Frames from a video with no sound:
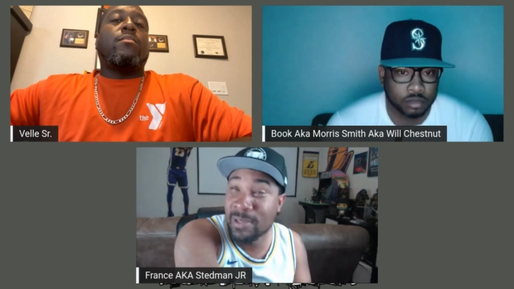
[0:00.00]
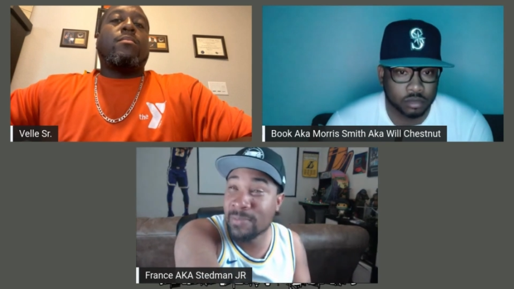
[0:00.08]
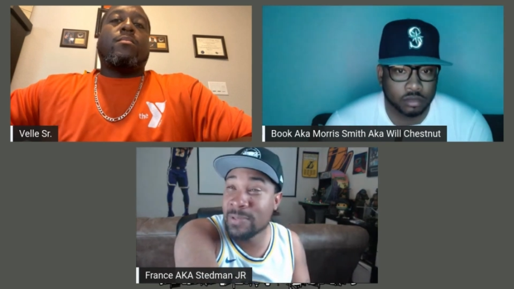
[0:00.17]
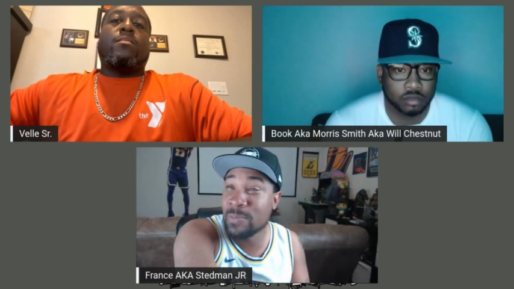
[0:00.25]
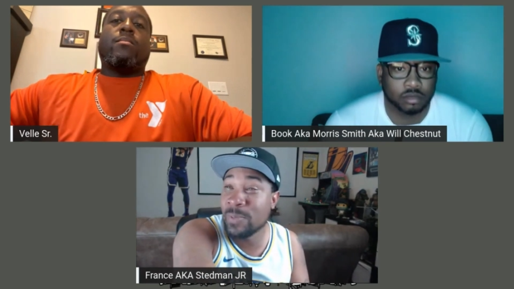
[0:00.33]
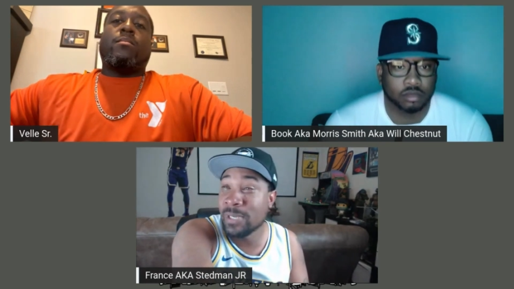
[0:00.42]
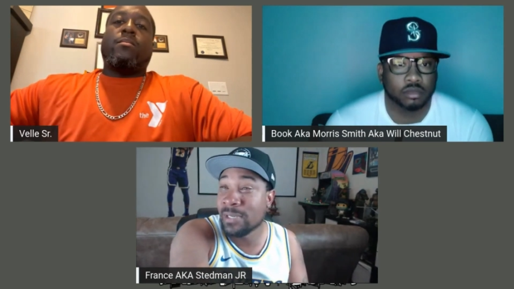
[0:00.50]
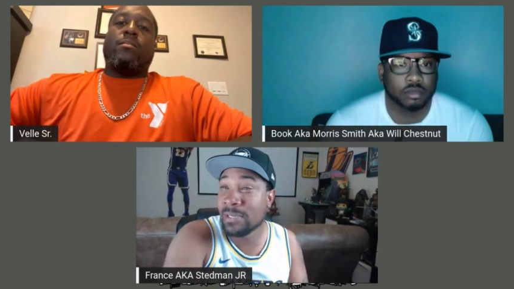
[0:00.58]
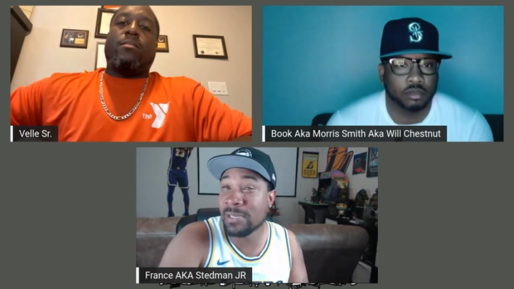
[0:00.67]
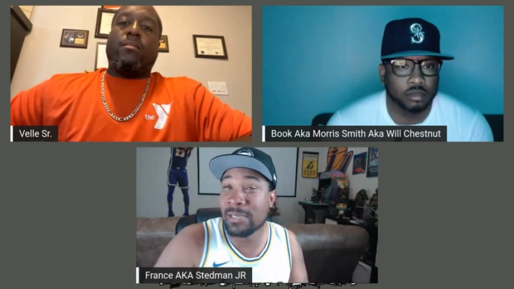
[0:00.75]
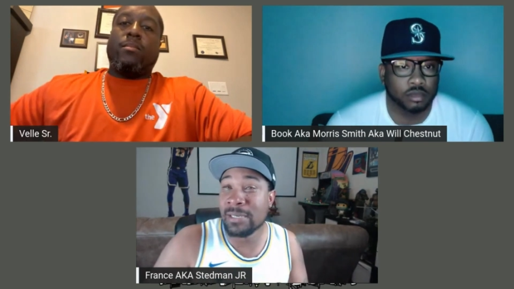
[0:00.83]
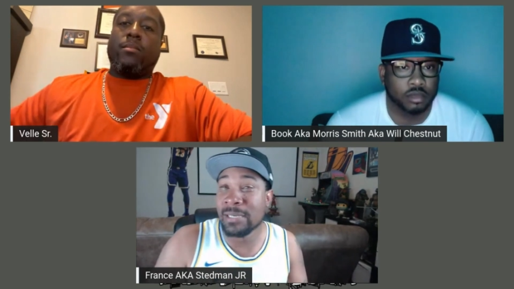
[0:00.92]
Speaker 1: uh, to me.
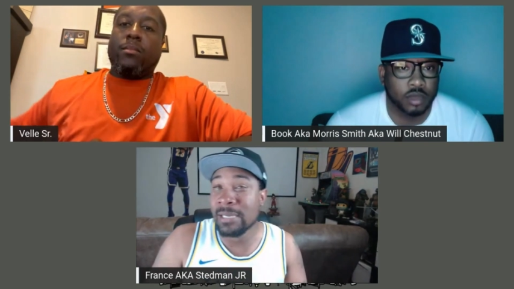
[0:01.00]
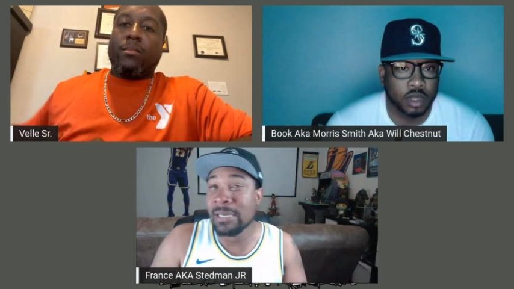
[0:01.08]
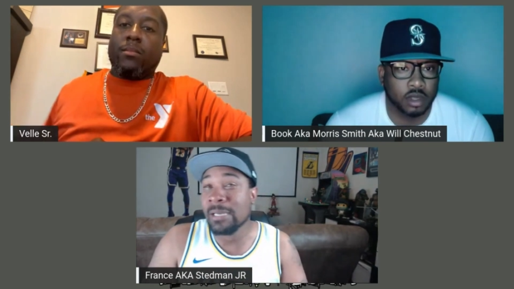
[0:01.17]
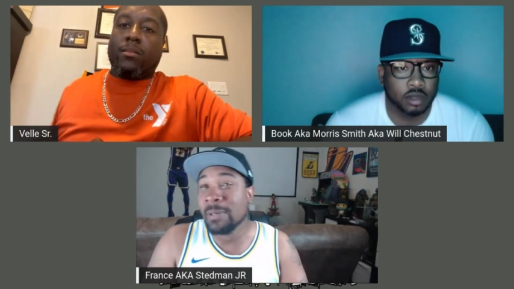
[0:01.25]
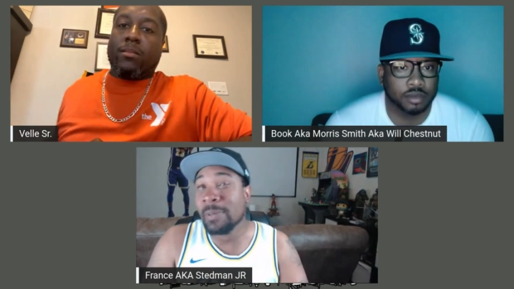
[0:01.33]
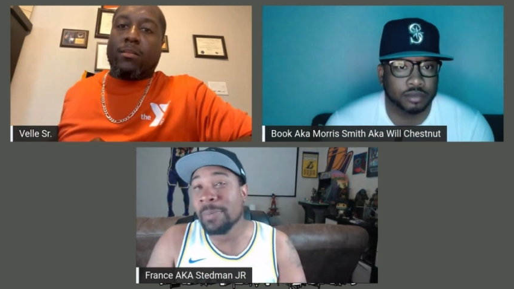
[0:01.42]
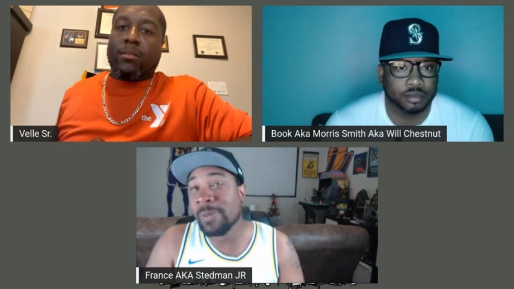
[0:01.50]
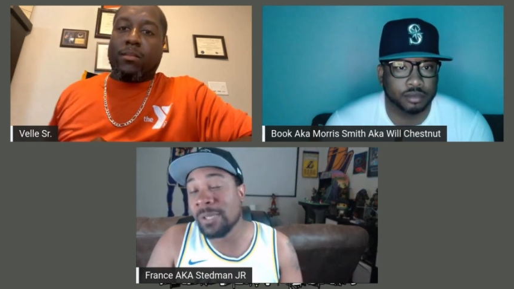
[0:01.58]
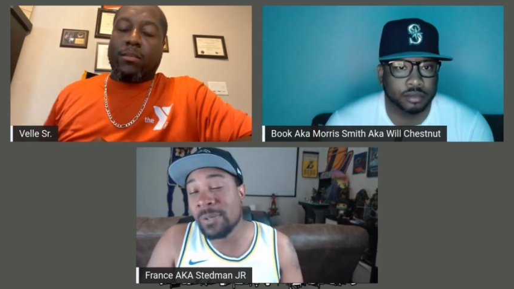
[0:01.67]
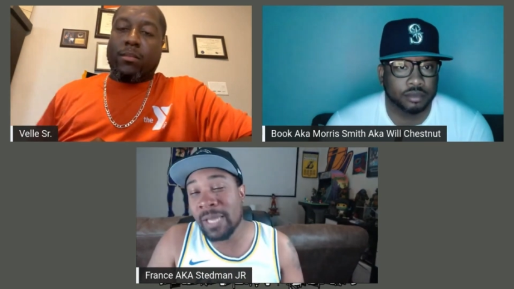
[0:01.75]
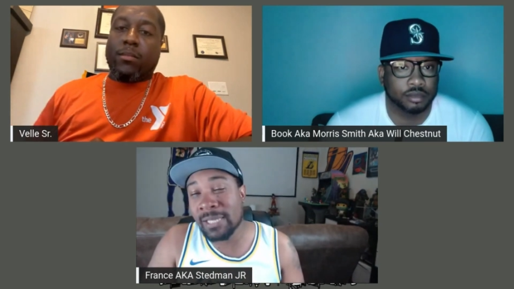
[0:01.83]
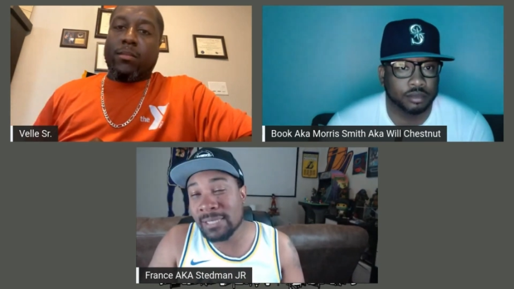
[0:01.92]
Yeah. But you
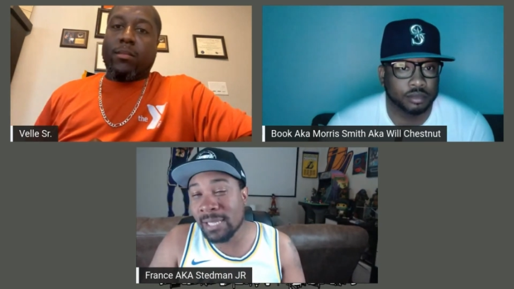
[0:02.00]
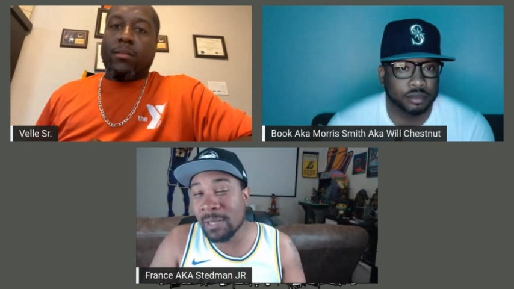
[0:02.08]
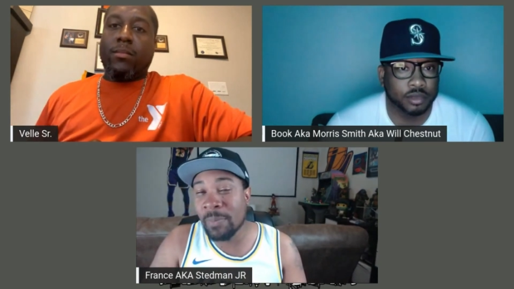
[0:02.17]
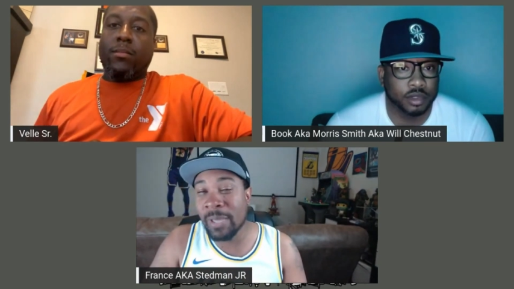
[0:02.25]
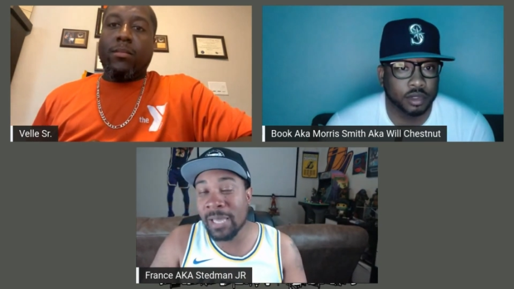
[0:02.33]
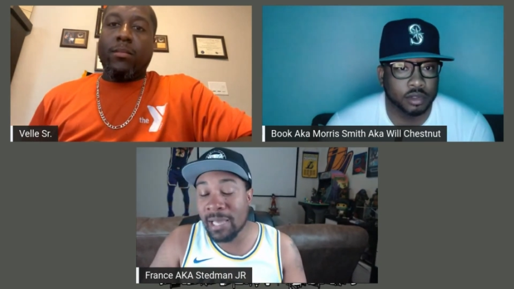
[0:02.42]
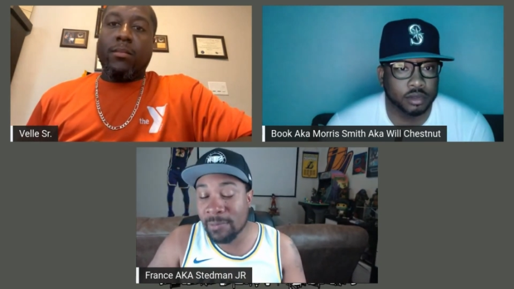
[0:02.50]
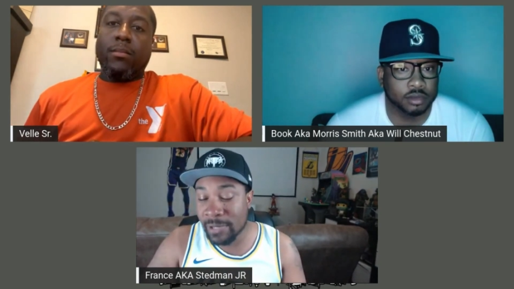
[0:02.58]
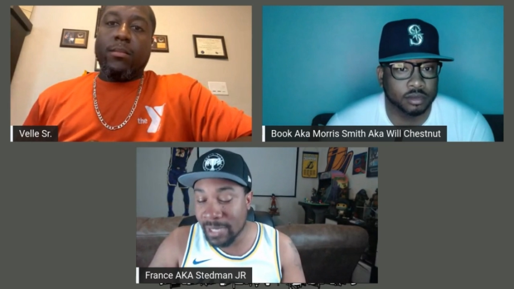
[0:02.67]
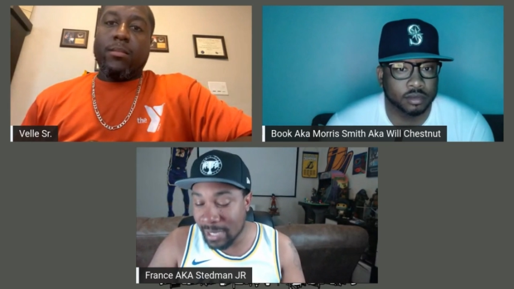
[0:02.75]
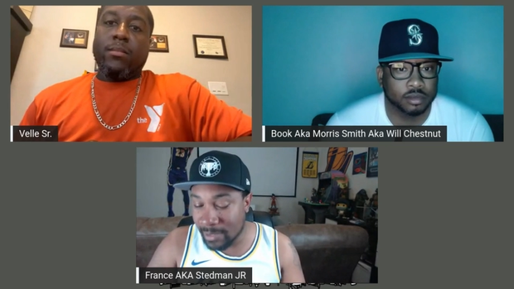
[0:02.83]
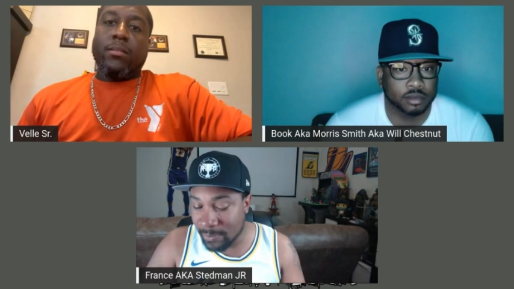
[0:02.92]
can't tell a man how to
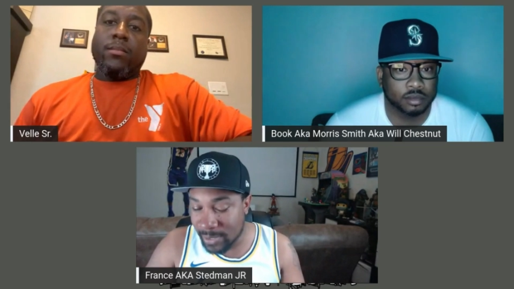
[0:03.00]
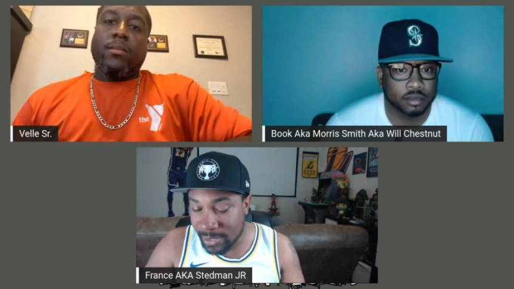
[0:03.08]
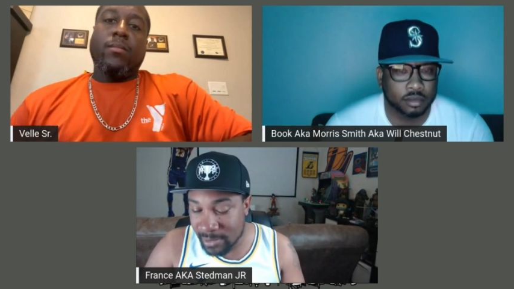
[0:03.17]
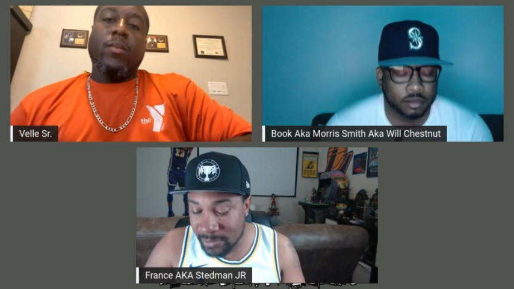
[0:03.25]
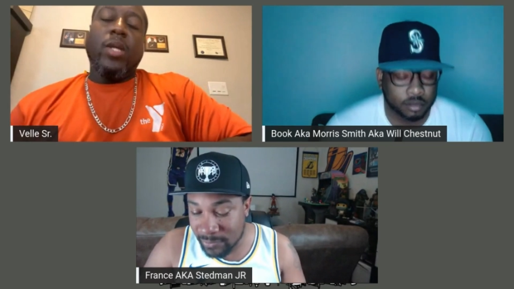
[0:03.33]
react when he is